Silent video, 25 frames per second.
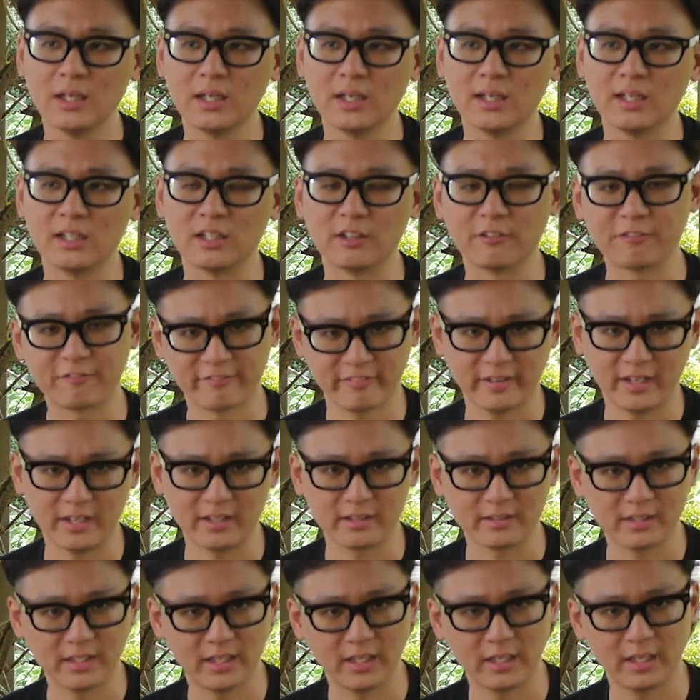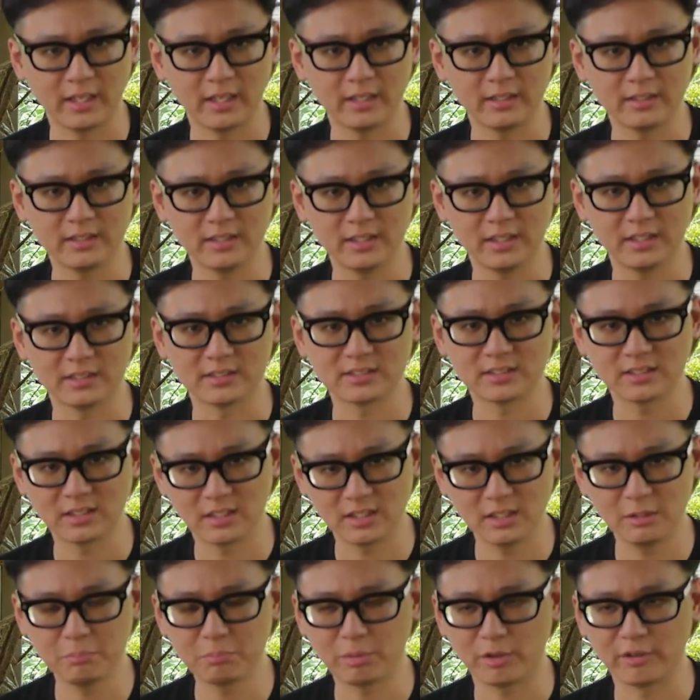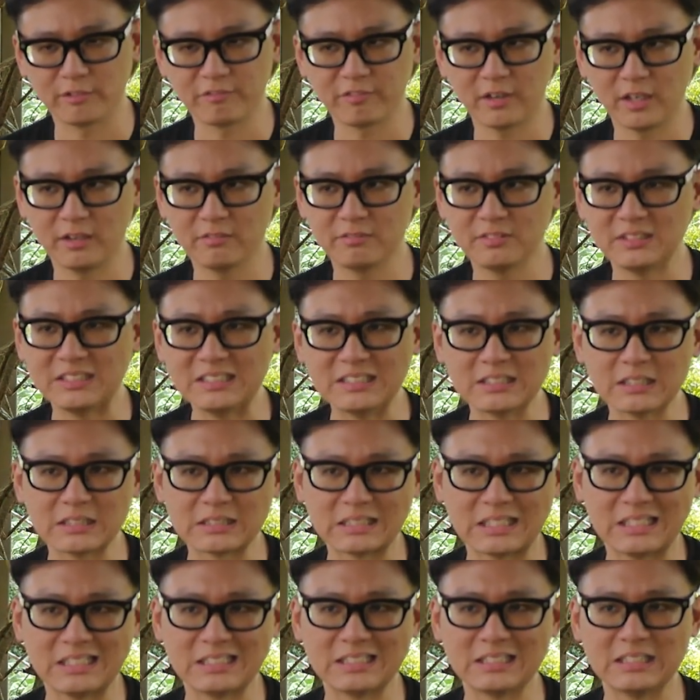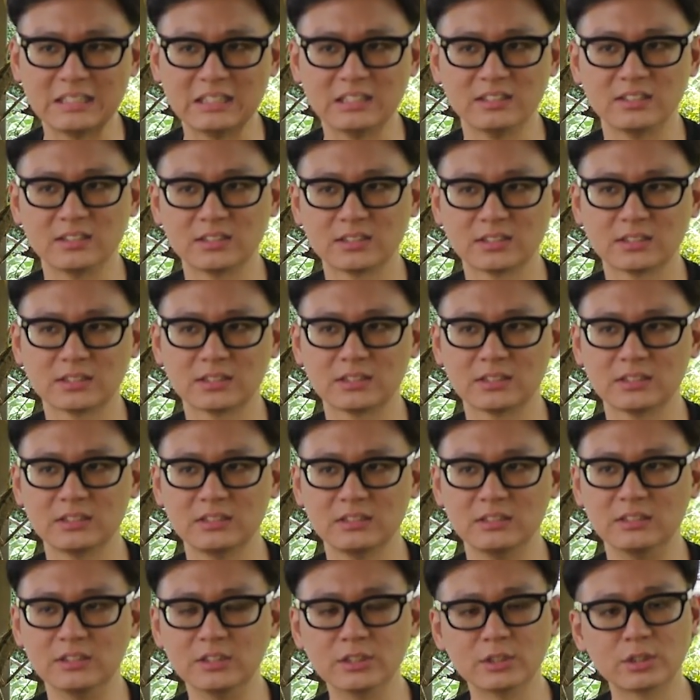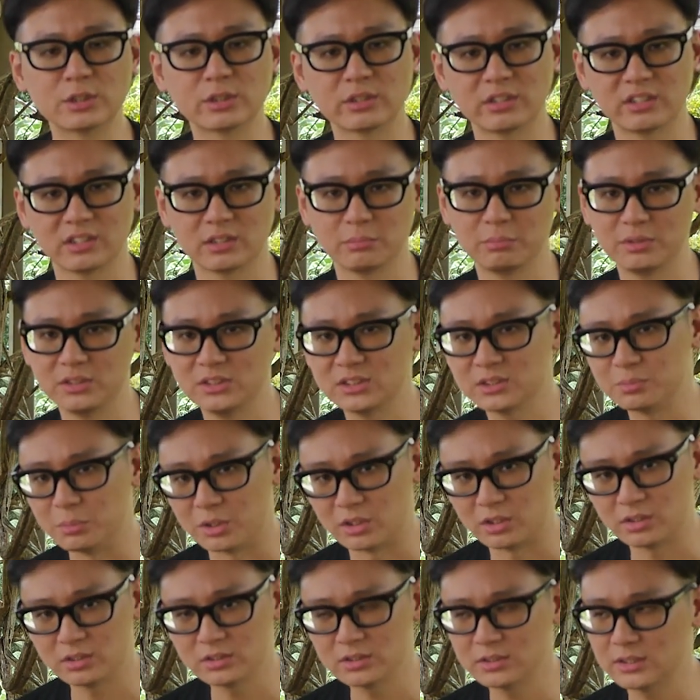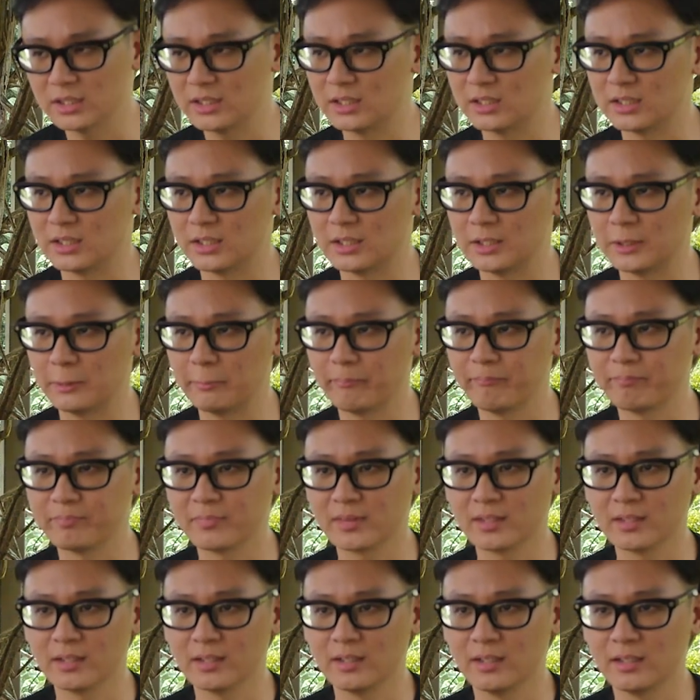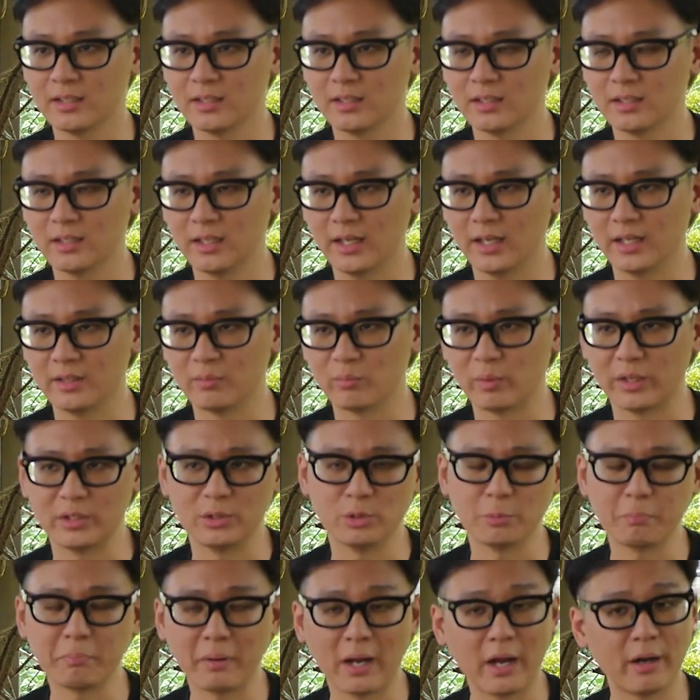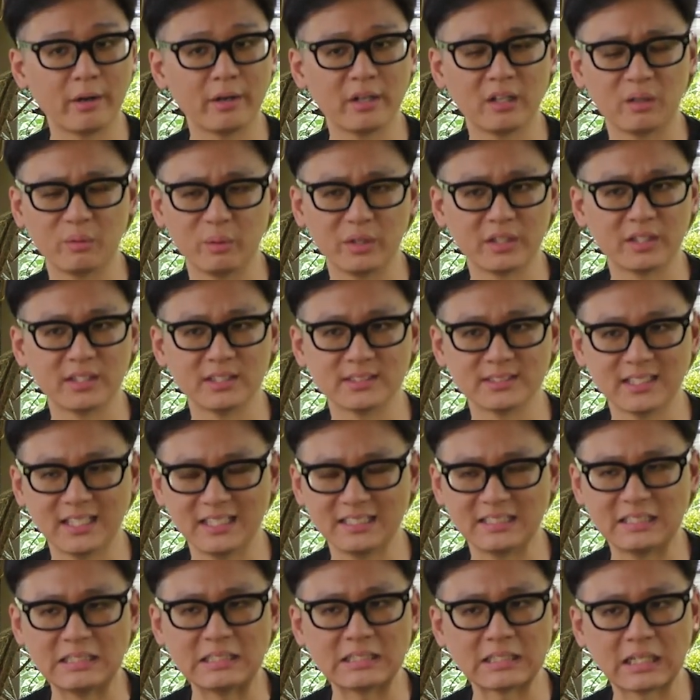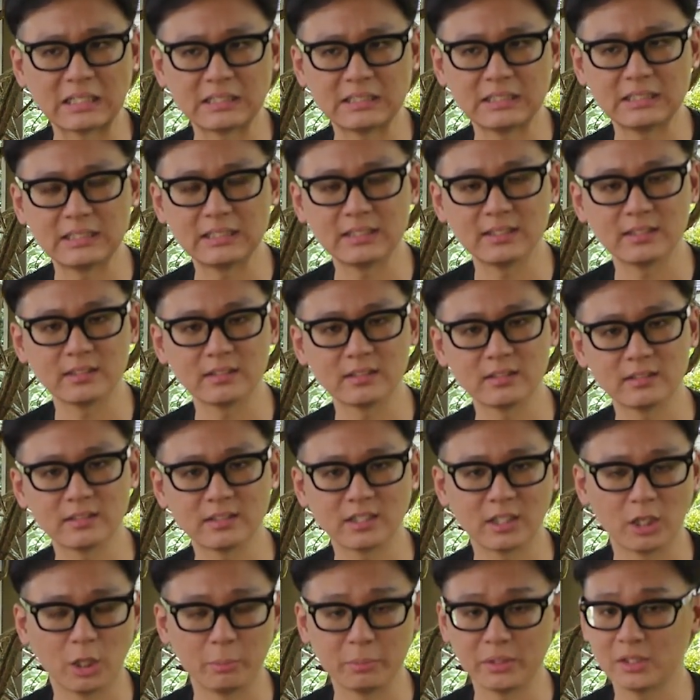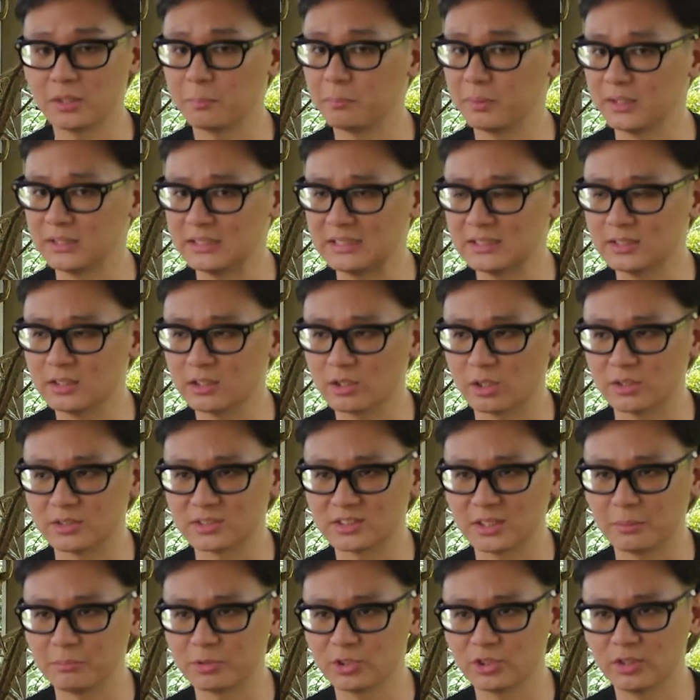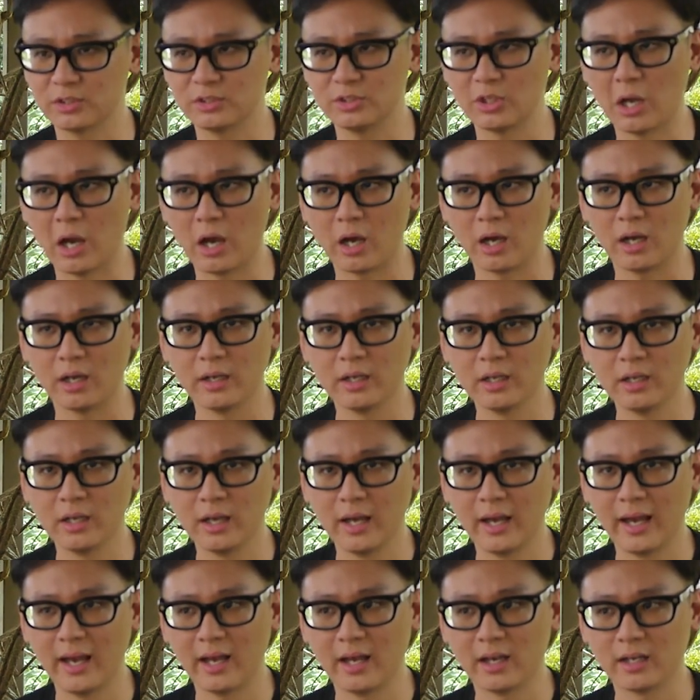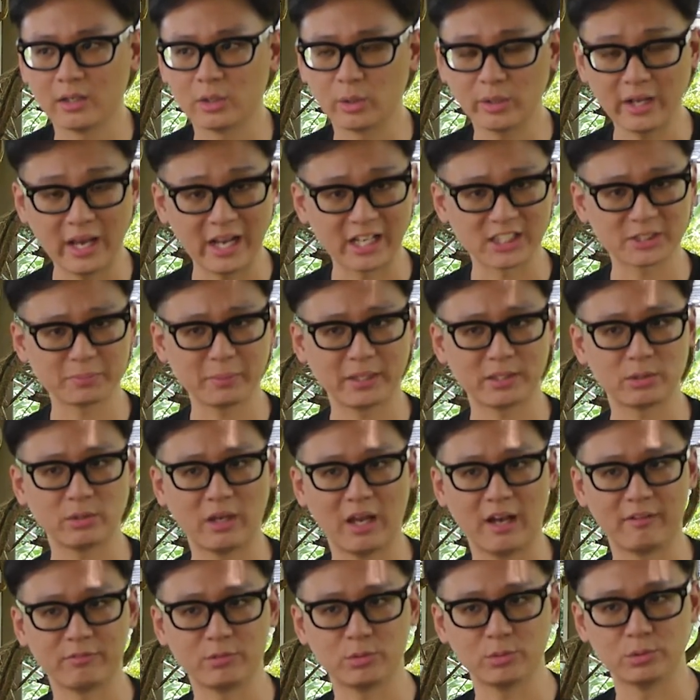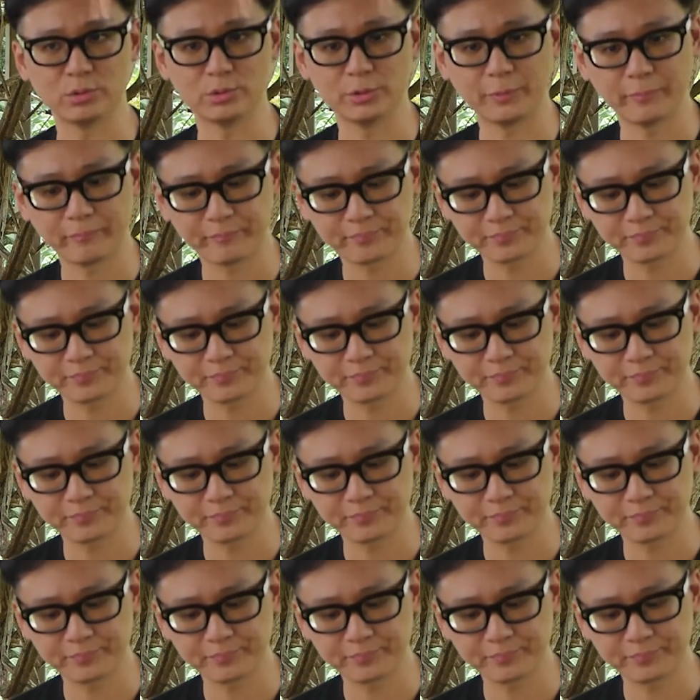in the fact that its 13.5 litre tank is incredibly small, and when you pair it with its 18-19 km per litre consumption, you are going to expect to have to